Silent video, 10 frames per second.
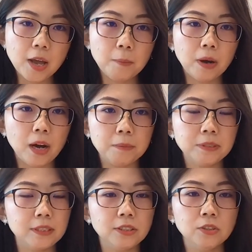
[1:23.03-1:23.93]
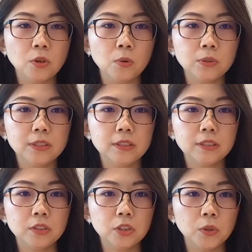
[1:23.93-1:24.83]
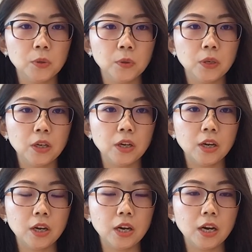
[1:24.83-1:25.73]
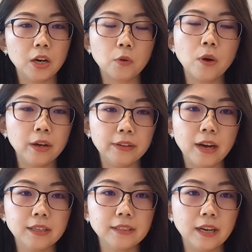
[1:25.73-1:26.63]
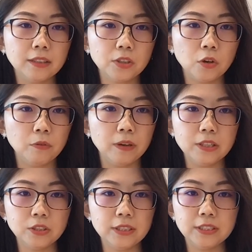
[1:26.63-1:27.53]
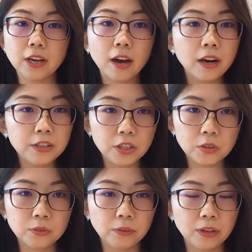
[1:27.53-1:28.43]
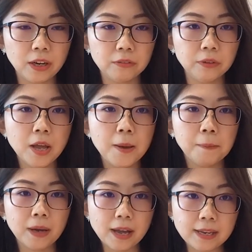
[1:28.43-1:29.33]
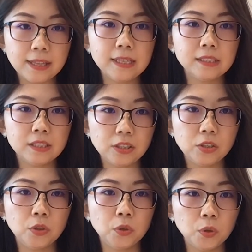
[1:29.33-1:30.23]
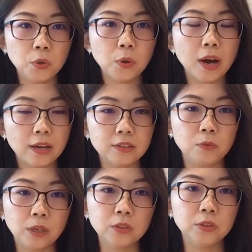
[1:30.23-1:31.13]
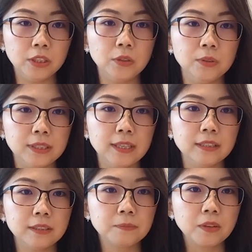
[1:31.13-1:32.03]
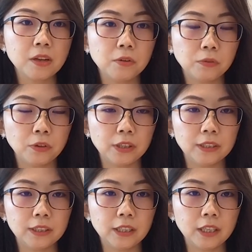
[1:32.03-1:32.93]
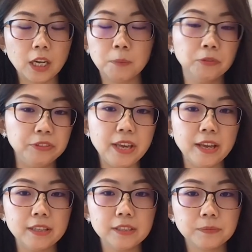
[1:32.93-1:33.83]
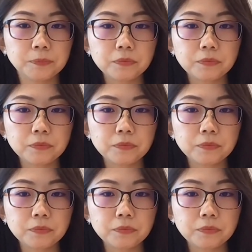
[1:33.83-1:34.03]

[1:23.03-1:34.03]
Perhaps it's not to acquire the asset over its entire useful life, but at least you have the right to use it for a couple of years.